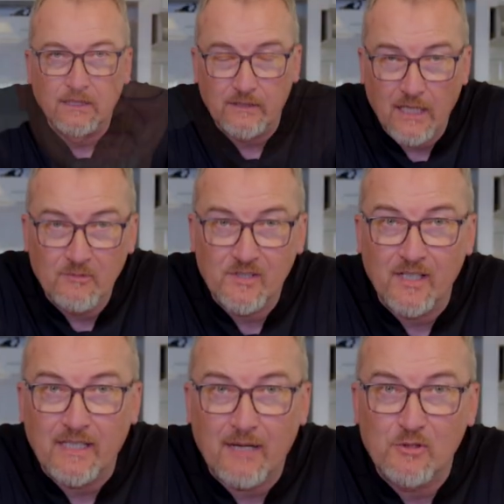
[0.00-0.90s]
You'd almost
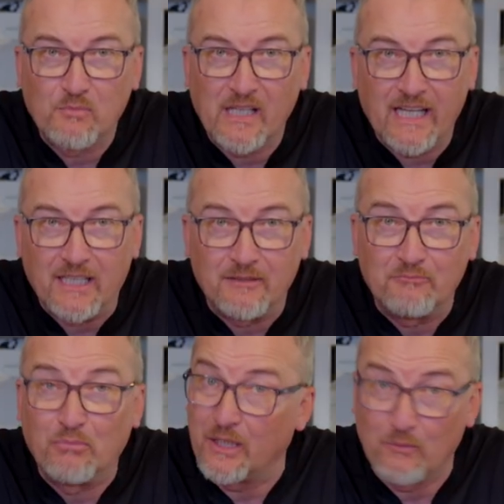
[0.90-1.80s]
think that was planned,
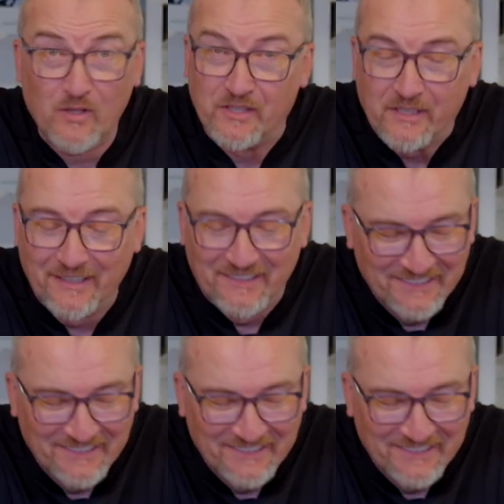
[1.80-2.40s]
but it wasn't.